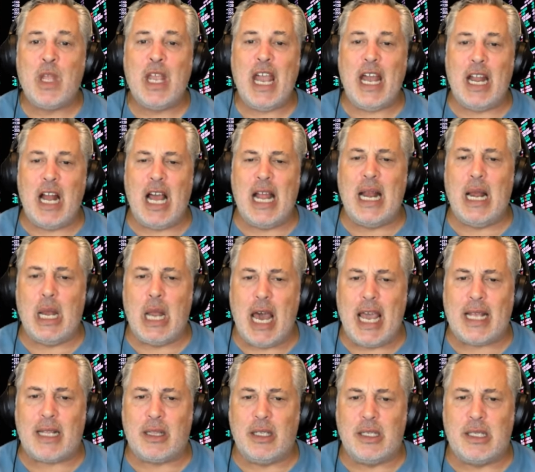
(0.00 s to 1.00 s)
And I
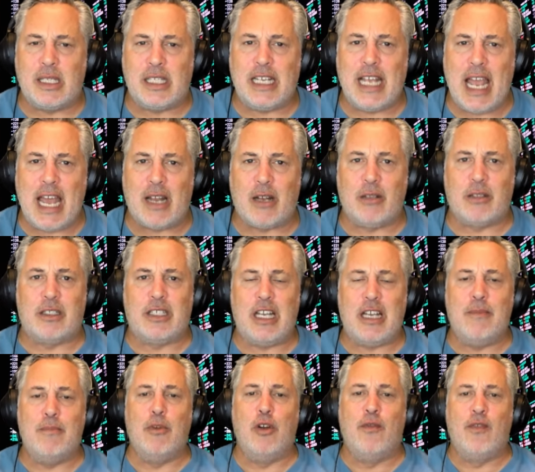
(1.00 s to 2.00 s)
like the Seattle
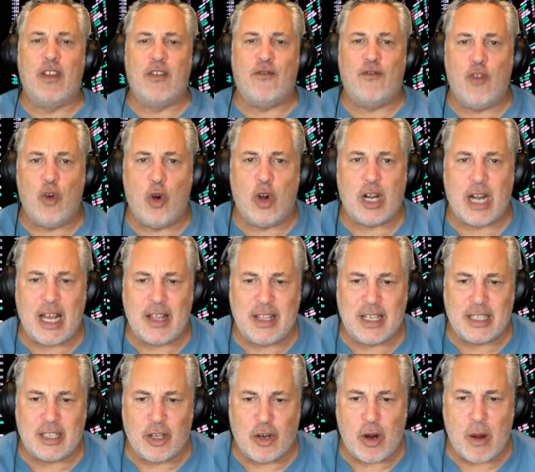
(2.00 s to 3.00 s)
team moving forward. I
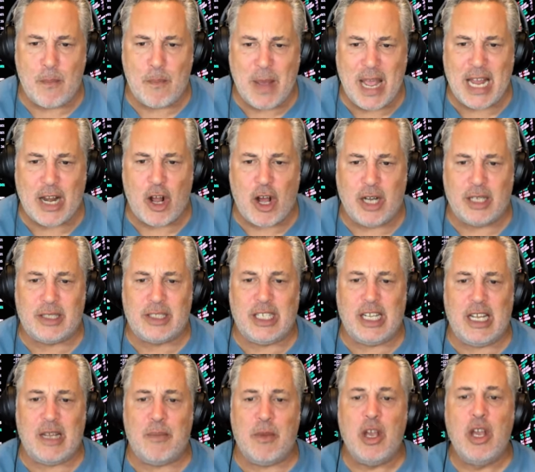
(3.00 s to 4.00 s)
think they're a bet-on
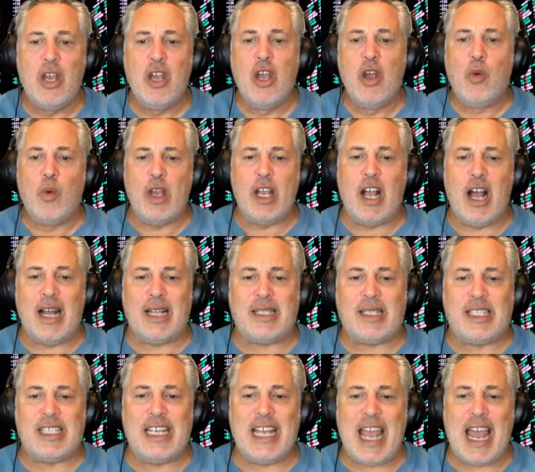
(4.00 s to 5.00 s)
team. We got
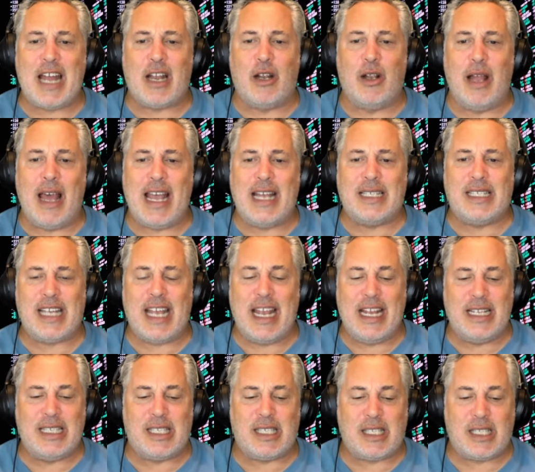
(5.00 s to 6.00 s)
Seattle as
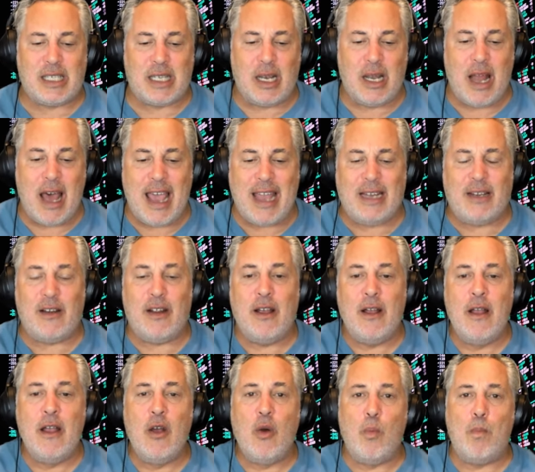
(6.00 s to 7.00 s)
a slight
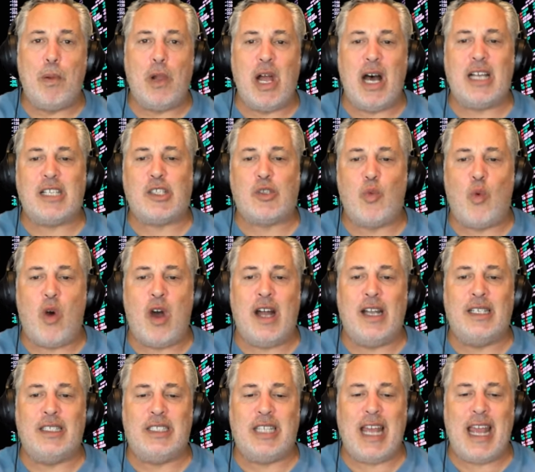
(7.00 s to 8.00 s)
plus
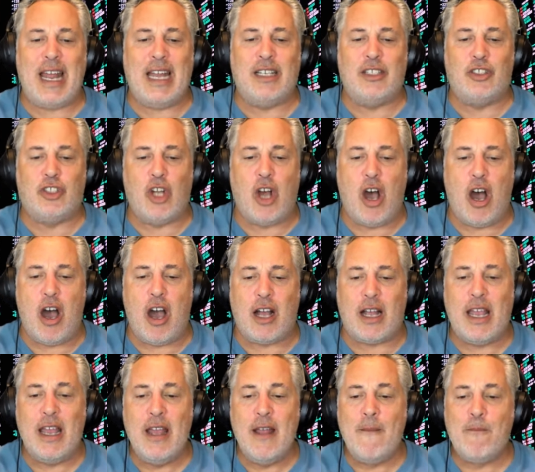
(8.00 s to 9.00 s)
one ten
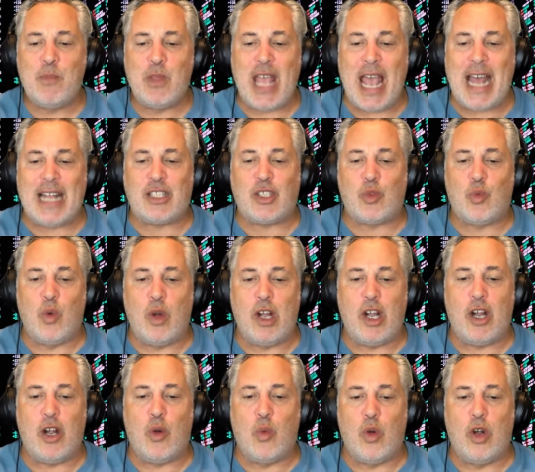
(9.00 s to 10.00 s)
dog. That's
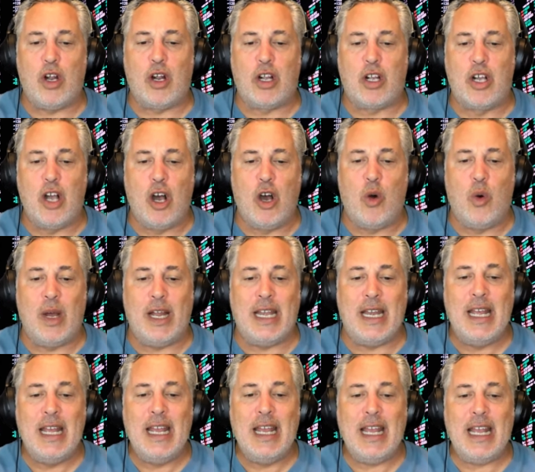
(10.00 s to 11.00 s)
where we're
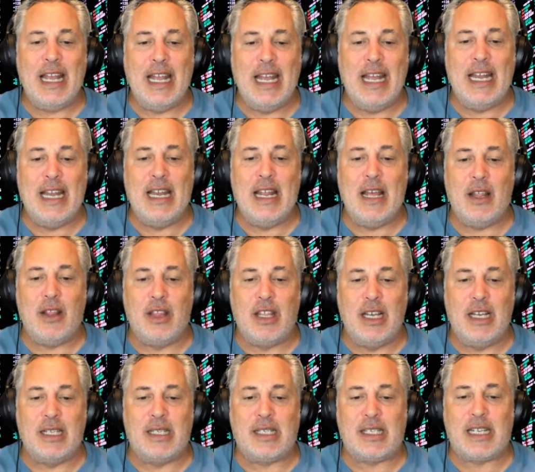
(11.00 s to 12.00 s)
going in
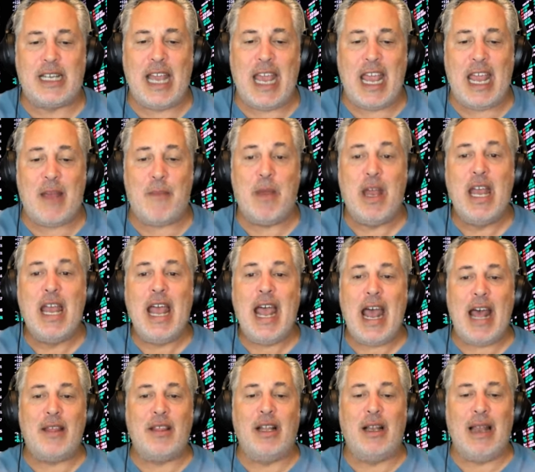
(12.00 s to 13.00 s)
this game.
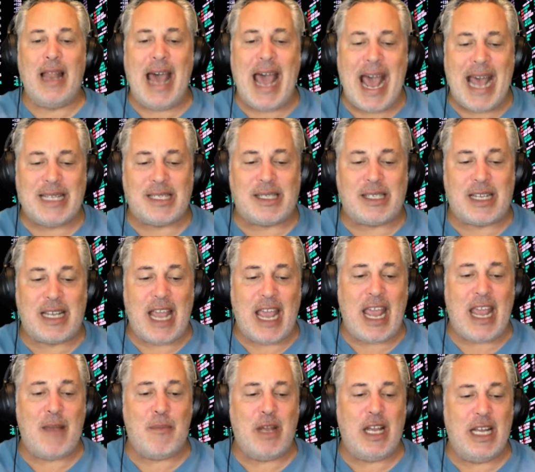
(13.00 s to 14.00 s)
And the last
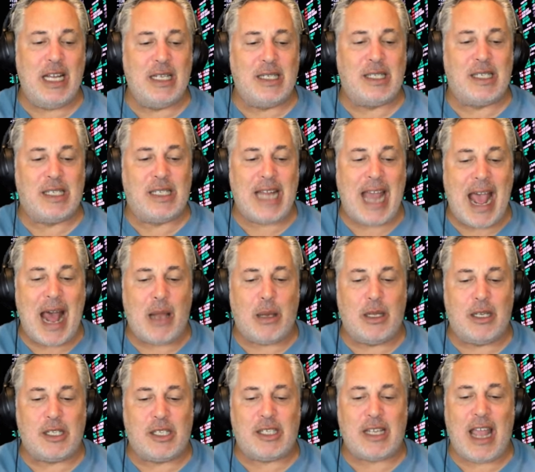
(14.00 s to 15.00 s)
game is
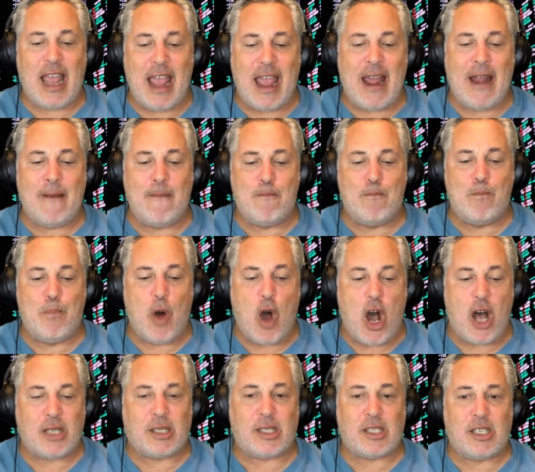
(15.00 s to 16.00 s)
Dallas and
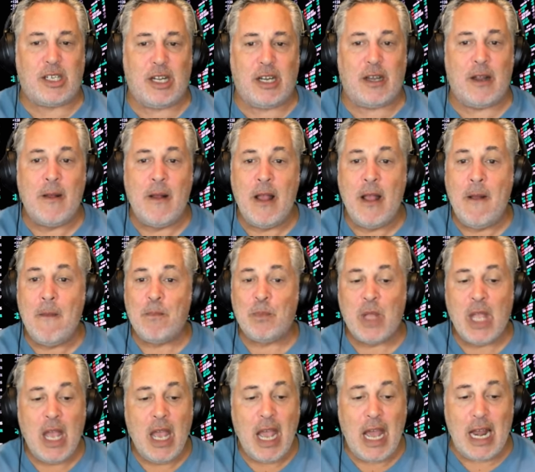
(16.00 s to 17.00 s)
Boston.
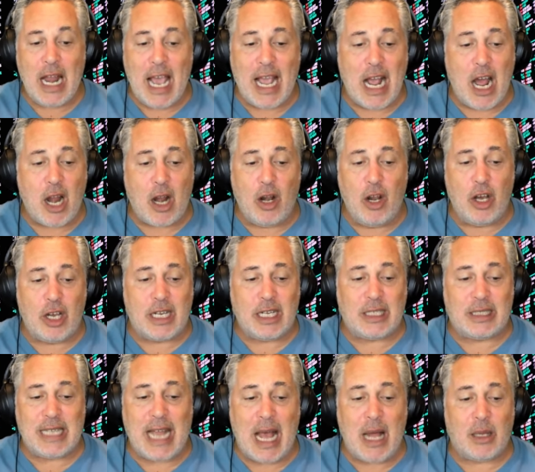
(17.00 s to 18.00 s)
And I got to look
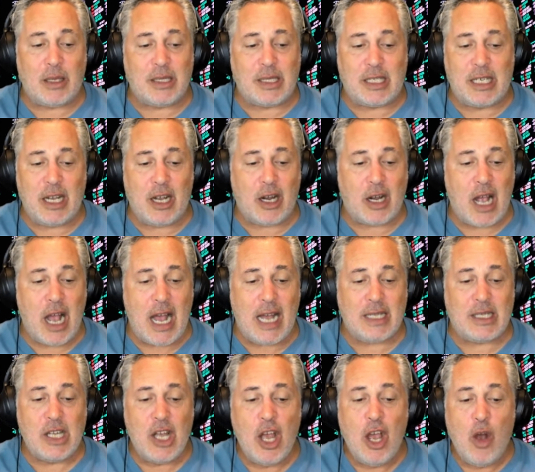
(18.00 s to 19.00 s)
at Dallas here,
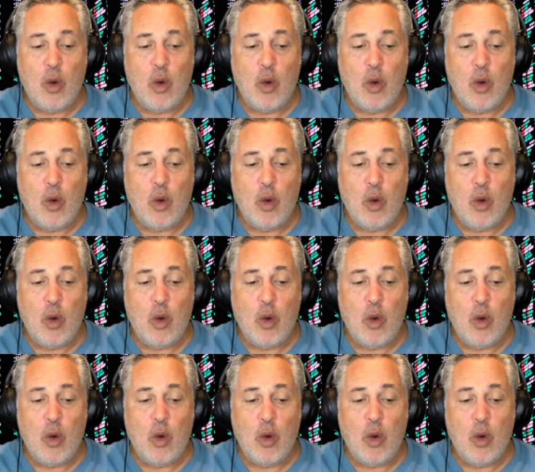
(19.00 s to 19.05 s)
guys.